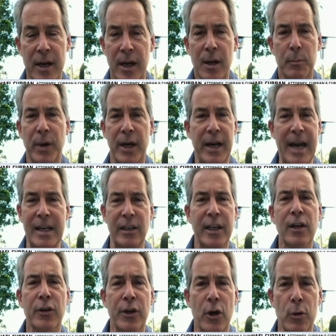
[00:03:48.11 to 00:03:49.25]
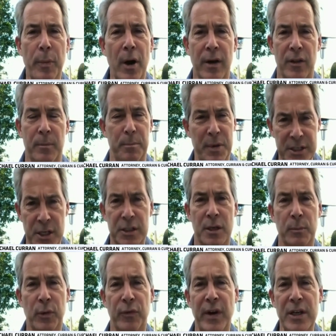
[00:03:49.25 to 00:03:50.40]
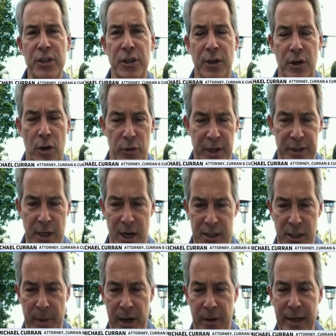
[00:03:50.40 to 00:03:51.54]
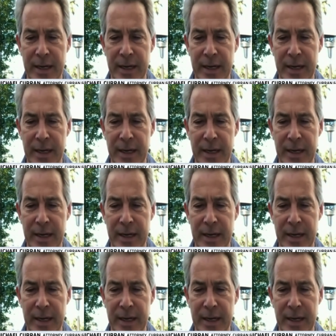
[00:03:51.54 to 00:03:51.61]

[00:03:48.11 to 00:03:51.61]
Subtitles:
but a little known part of the business and profession code that talks about